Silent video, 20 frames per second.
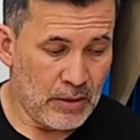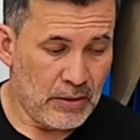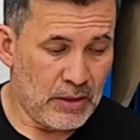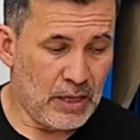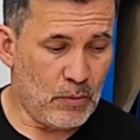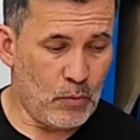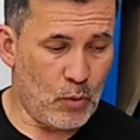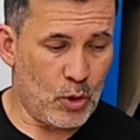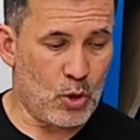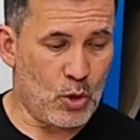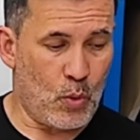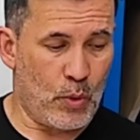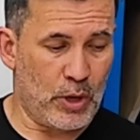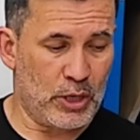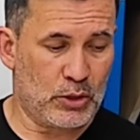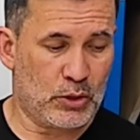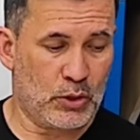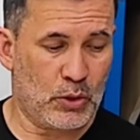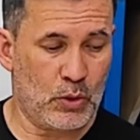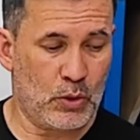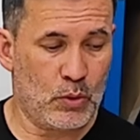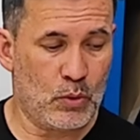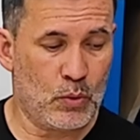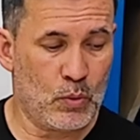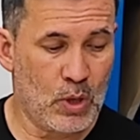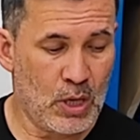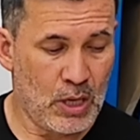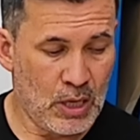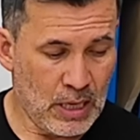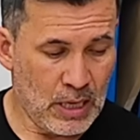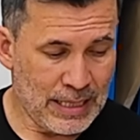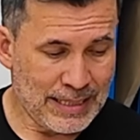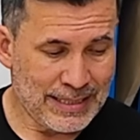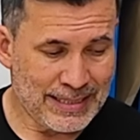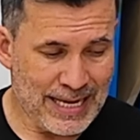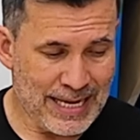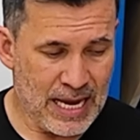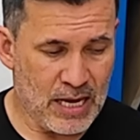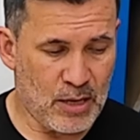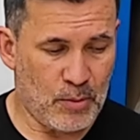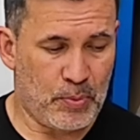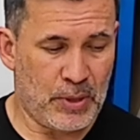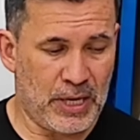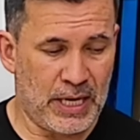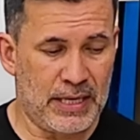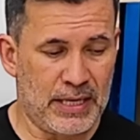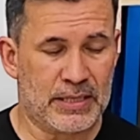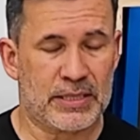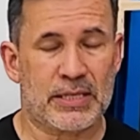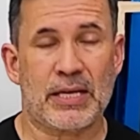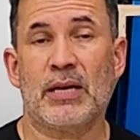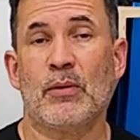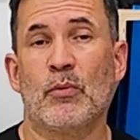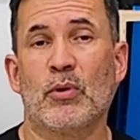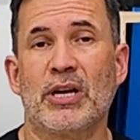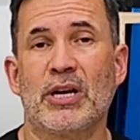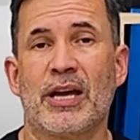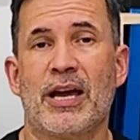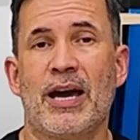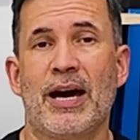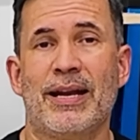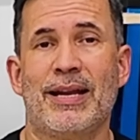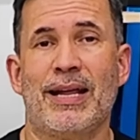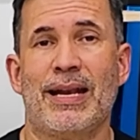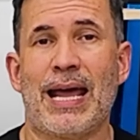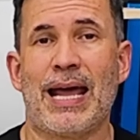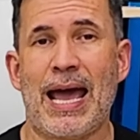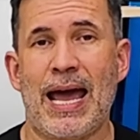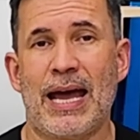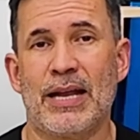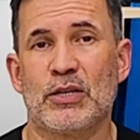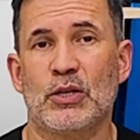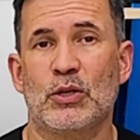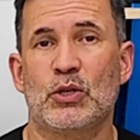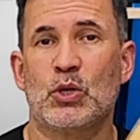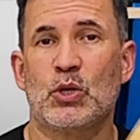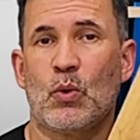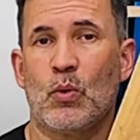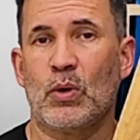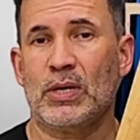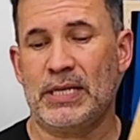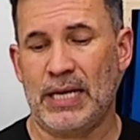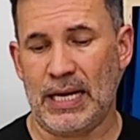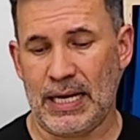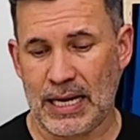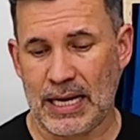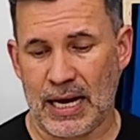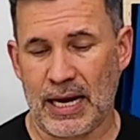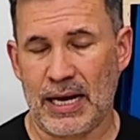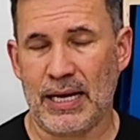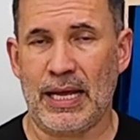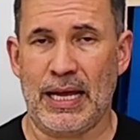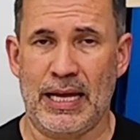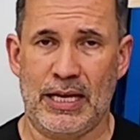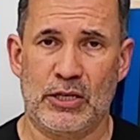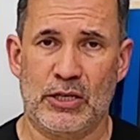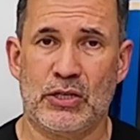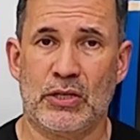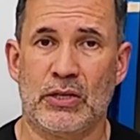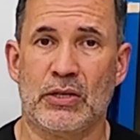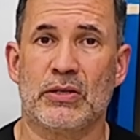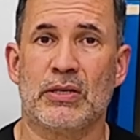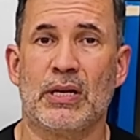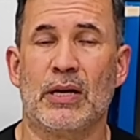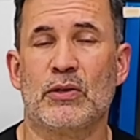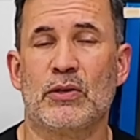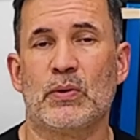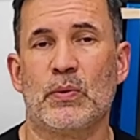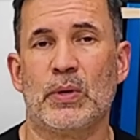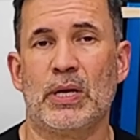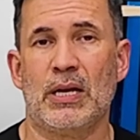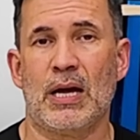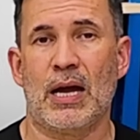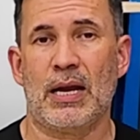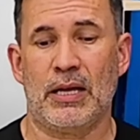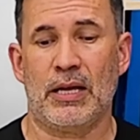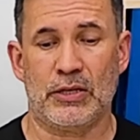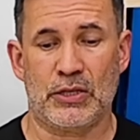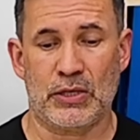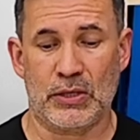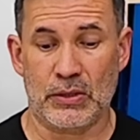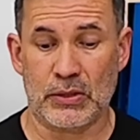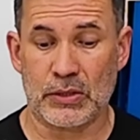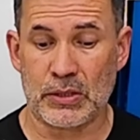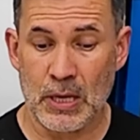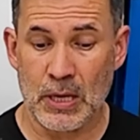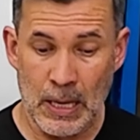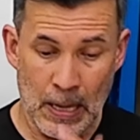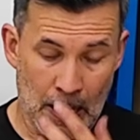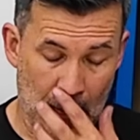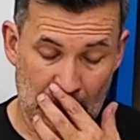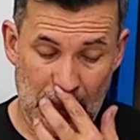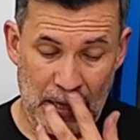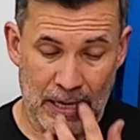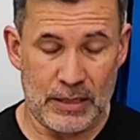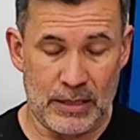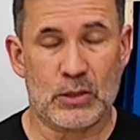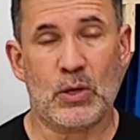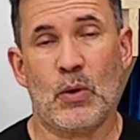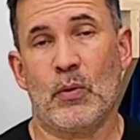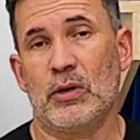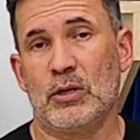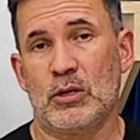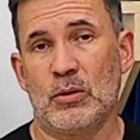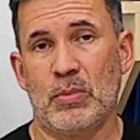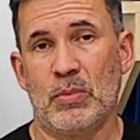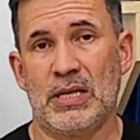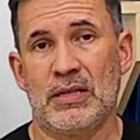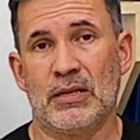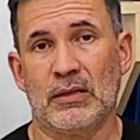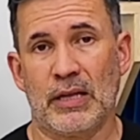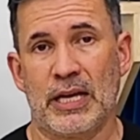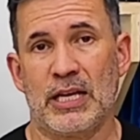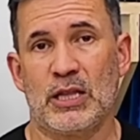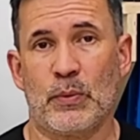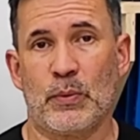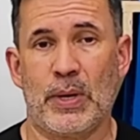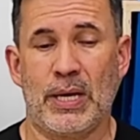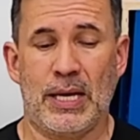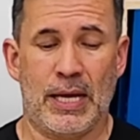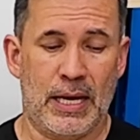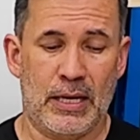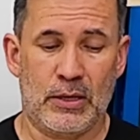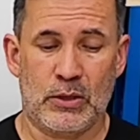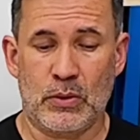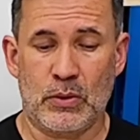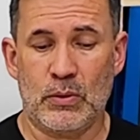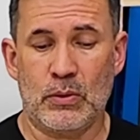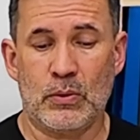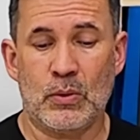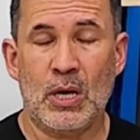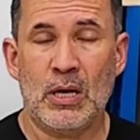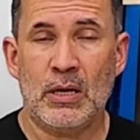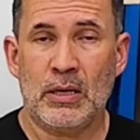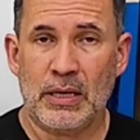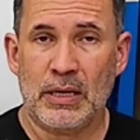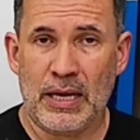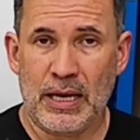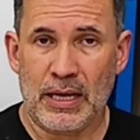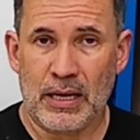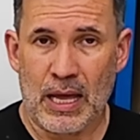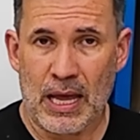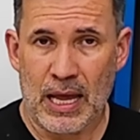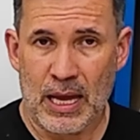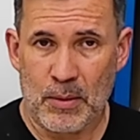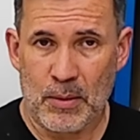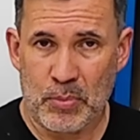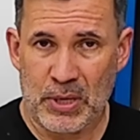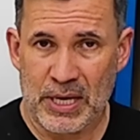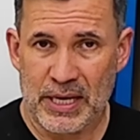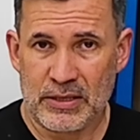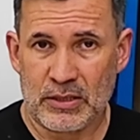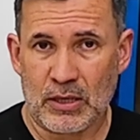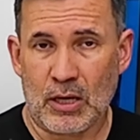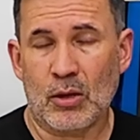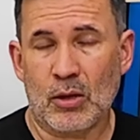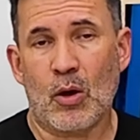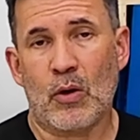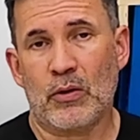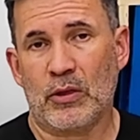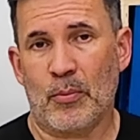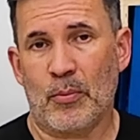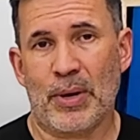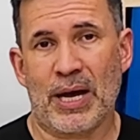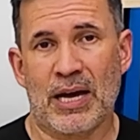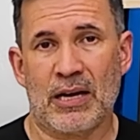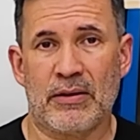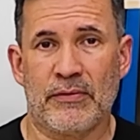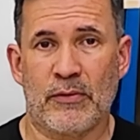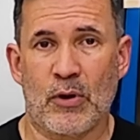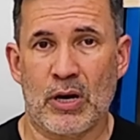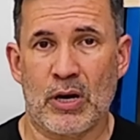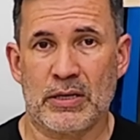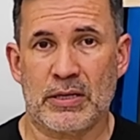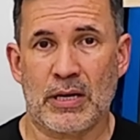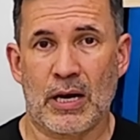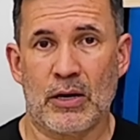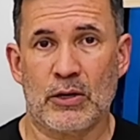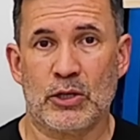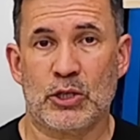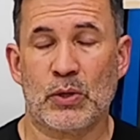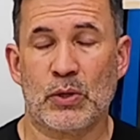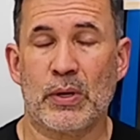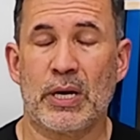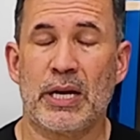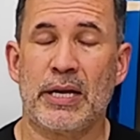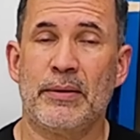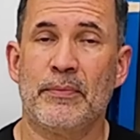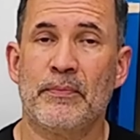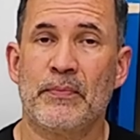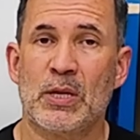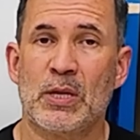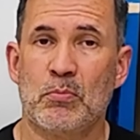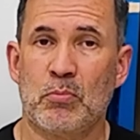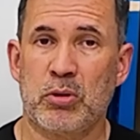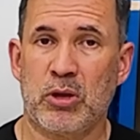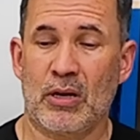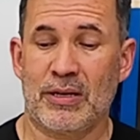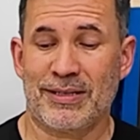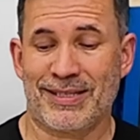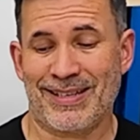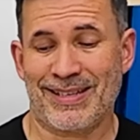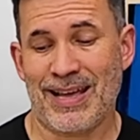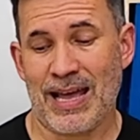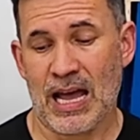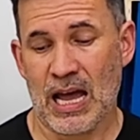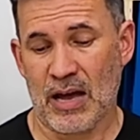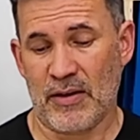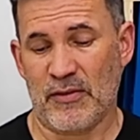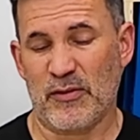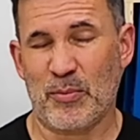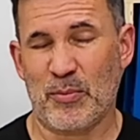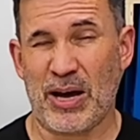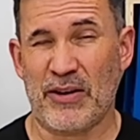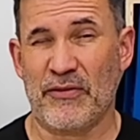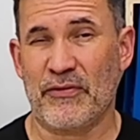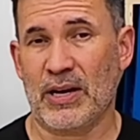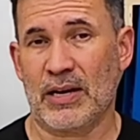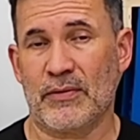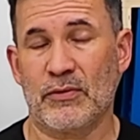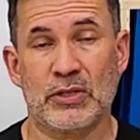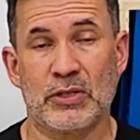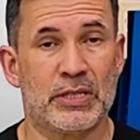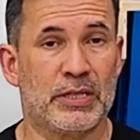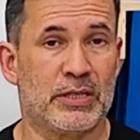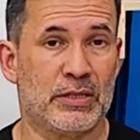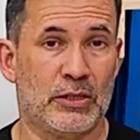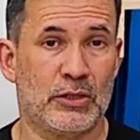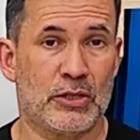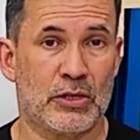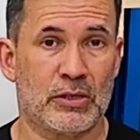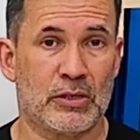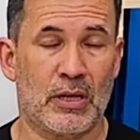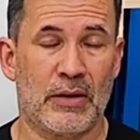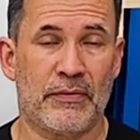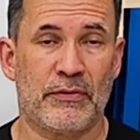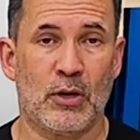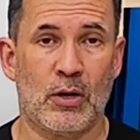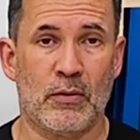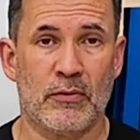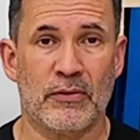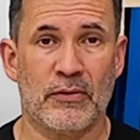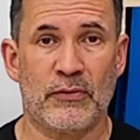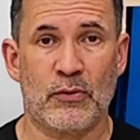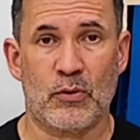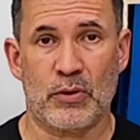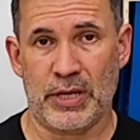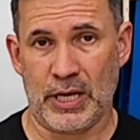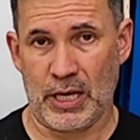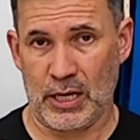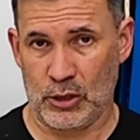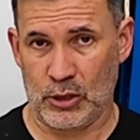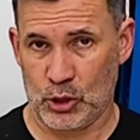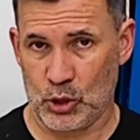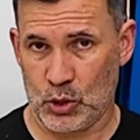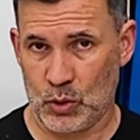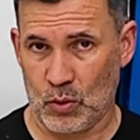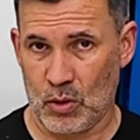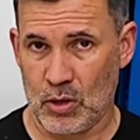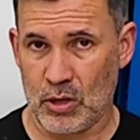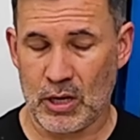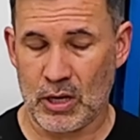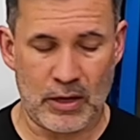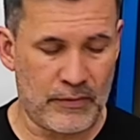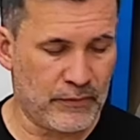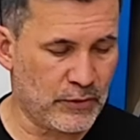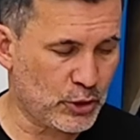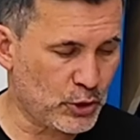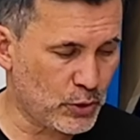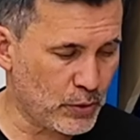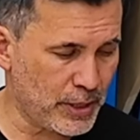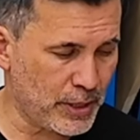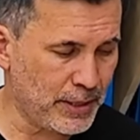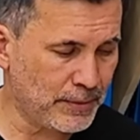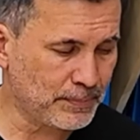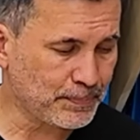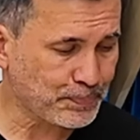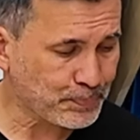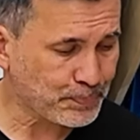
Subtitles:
Then we're going to take a piece, we're going to cut it at 29 inches. Now 29 inches is going to be the length we need to get a piece along the back of our entire tree, plus have about 5 or 6 inches left over for the trunk of the tree.